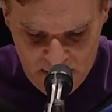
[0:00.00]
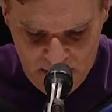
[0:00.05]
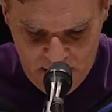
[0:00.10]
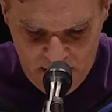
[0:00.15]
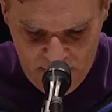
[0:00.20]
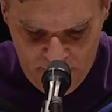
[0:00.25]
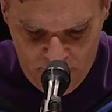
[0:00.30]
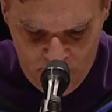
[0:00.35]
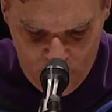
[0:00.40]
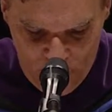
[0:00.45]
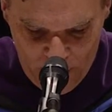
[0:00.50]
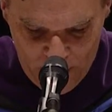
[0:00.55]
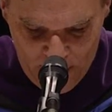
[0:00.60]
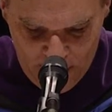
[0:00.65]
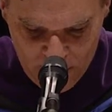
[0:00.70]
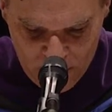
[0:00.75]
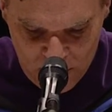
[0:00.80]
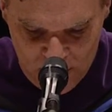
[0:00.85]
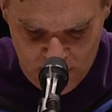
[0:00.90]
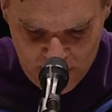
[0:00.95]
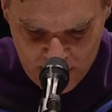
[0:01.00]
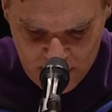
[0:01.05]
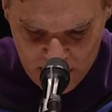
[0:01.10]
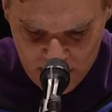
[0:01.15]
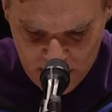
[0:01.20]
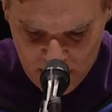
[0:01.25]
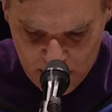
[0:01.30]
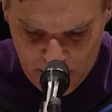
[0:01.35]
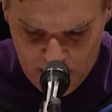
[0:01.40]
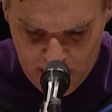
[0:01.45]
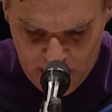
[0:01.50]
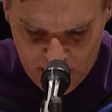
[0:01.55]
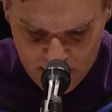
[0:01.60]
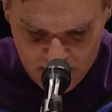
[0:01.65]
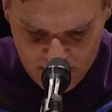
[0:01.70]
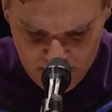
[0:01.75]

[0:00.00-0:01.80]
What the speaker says: of what I'm talking about.